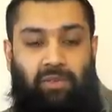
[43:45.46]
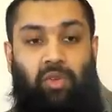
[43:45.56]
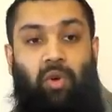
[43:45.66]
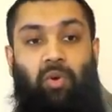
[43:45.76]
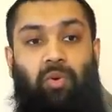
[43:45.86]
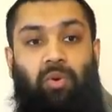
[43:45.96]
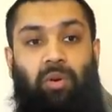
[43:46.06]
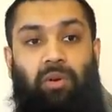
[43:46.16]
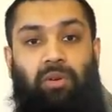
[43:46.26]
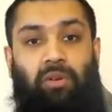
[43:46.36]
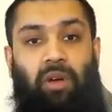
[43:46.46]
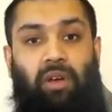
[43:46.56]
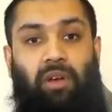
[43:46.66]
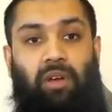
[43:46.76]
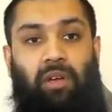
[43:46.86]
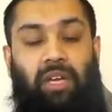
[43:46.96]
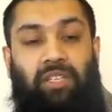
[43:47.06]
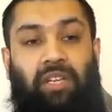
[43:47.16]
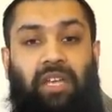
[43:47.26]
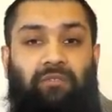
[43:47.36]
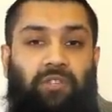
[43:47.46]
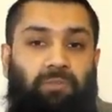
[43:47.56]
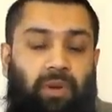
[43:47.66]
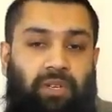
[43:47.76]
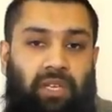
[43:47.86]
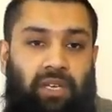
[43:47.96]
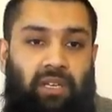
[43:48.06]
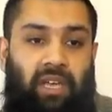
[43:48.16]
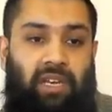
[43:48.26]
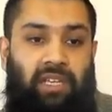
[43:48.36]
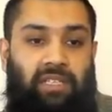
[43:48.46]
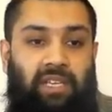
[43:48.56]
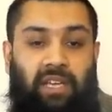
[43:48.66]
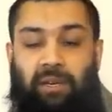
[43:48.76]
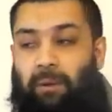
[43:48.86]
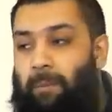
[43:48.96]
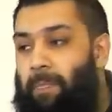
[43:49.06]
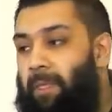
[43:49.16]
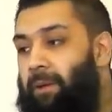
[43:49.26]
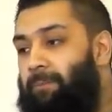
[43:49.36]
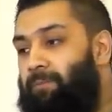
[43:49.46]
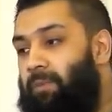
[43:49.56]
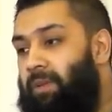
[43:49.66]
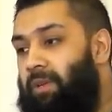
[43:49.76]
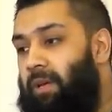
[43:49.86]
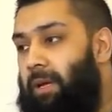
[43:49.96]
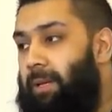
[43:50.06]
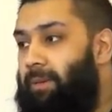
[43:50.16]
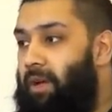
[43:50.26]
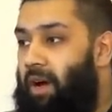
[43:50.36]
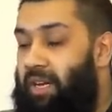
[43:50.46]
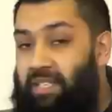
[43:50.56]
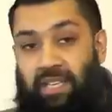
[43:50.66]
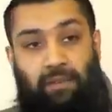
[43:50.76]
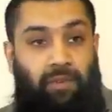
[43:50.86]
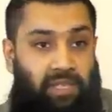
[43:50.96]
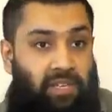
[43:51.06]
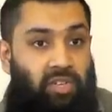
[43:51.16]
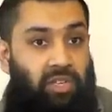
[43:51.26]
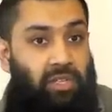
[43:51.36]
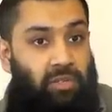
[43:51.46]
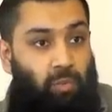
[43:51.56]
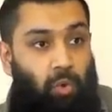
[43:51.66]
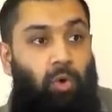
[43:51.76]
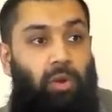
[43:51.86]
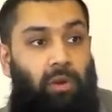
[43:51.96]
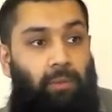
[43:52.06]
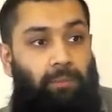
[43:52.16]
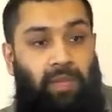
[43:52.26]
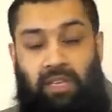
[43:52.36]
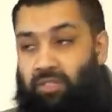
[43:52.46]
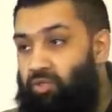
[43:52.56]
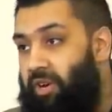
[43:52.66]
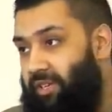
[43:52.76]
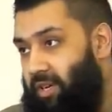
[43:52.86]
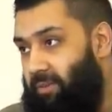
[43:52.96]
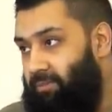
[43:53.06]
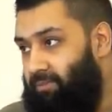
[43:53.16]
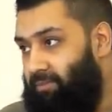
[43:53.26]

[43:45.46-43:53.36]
So Khidr, he responded and he said, underneath essentially this wall, there's treasure.